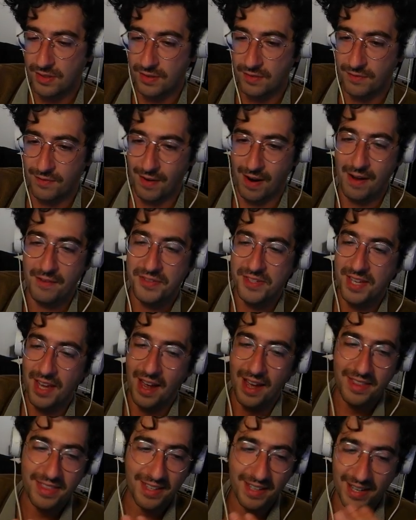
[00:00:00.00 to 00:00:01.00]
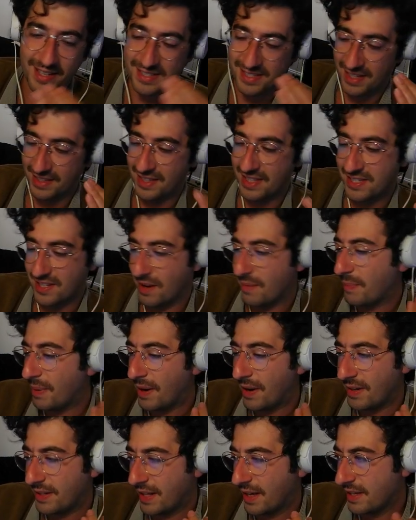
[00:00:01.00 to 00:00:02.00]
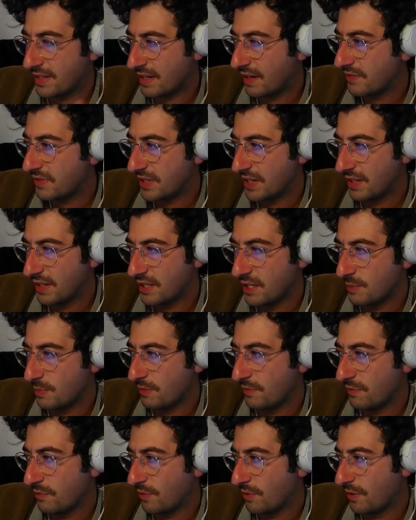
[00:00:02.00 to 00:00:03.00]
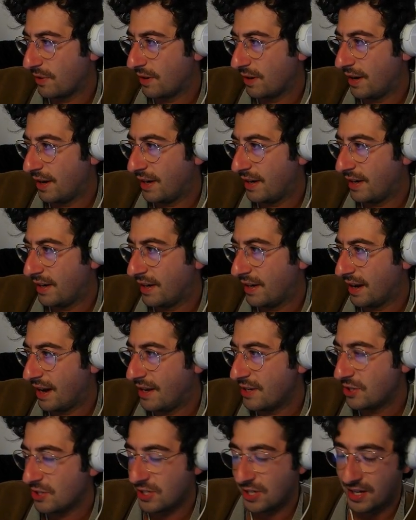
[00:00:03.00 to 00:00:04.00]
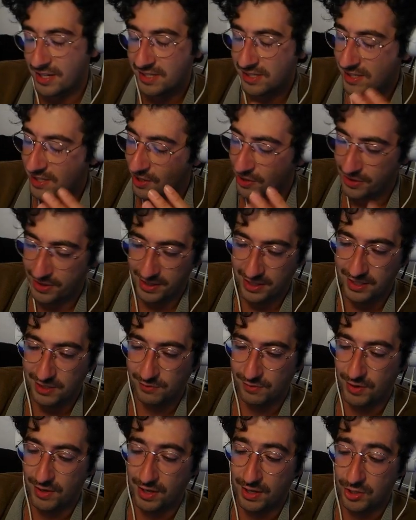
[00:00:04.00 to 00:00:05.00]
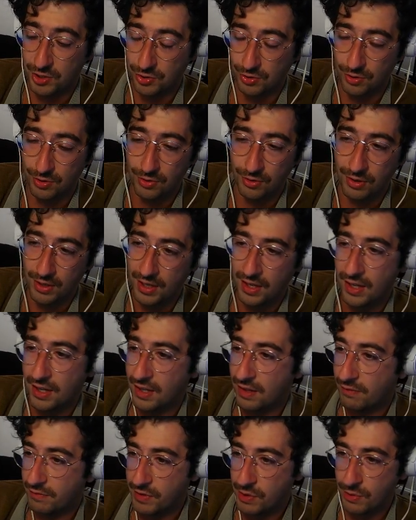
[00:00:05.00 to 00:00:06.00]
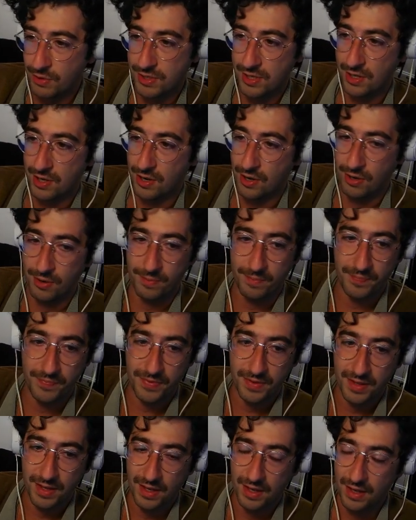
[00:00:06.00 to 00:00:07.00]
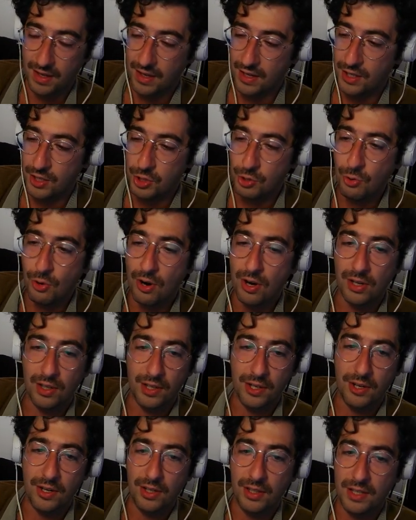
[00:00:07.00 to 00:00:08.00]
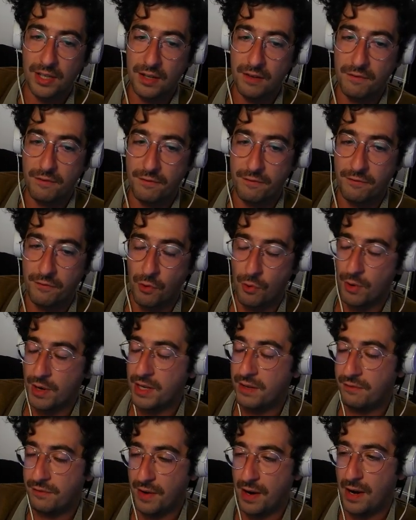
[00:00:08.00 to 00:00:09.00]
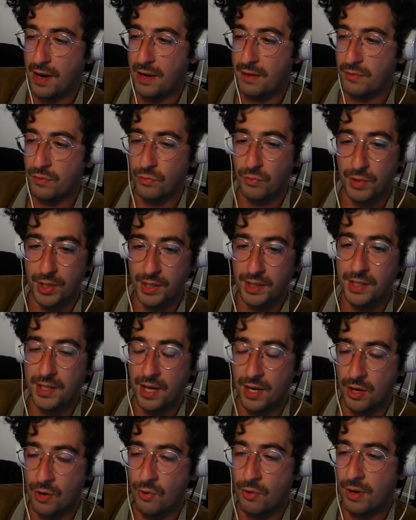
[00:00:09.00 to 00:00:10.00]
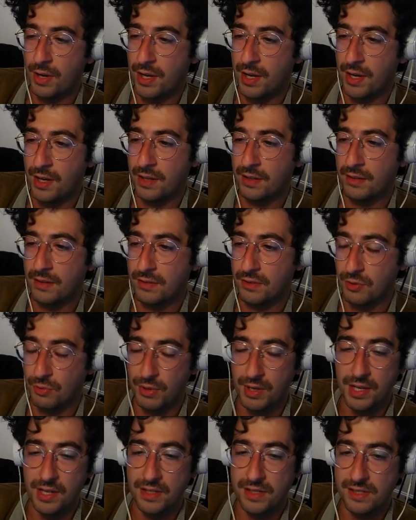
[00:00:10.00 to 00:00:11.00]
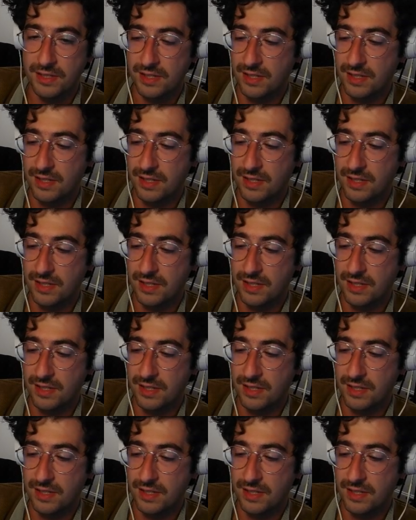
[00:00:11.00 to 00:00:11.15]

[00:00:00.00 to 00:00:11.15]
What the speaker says: I think I said this on podcast. I've said this before and I still think it's fucking true. Viewers at home, you are literally 45 really annoying tweets